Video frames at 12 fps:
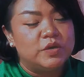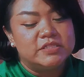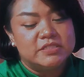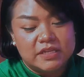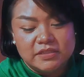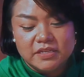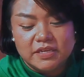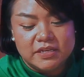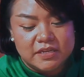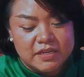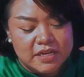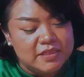So I
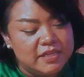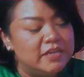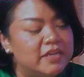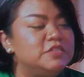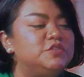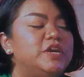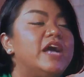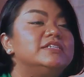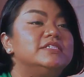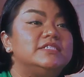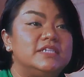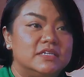started in the
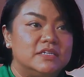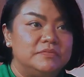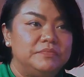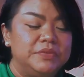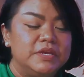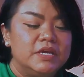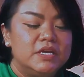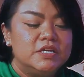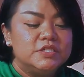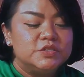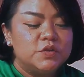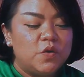industry as a singer.
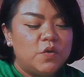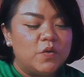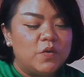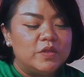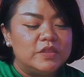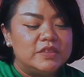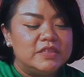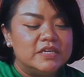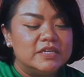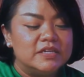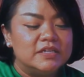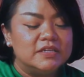So
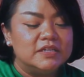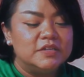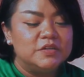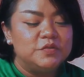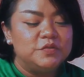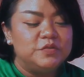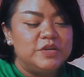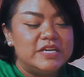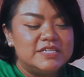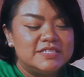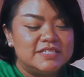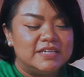the
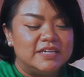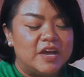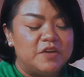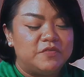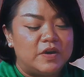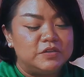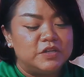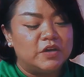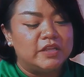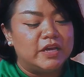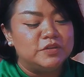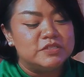reason I
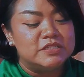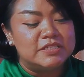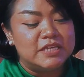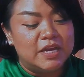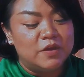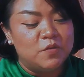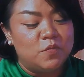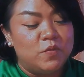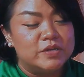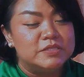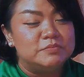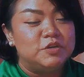found out that I could
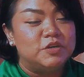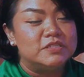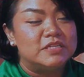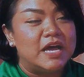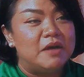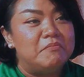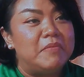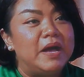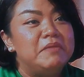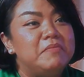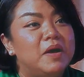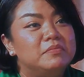sing was because
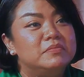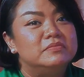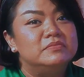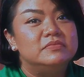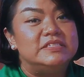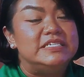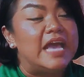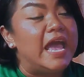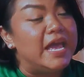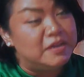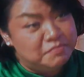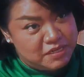my mom
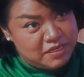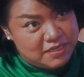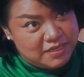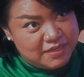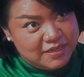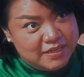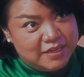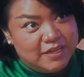dared me.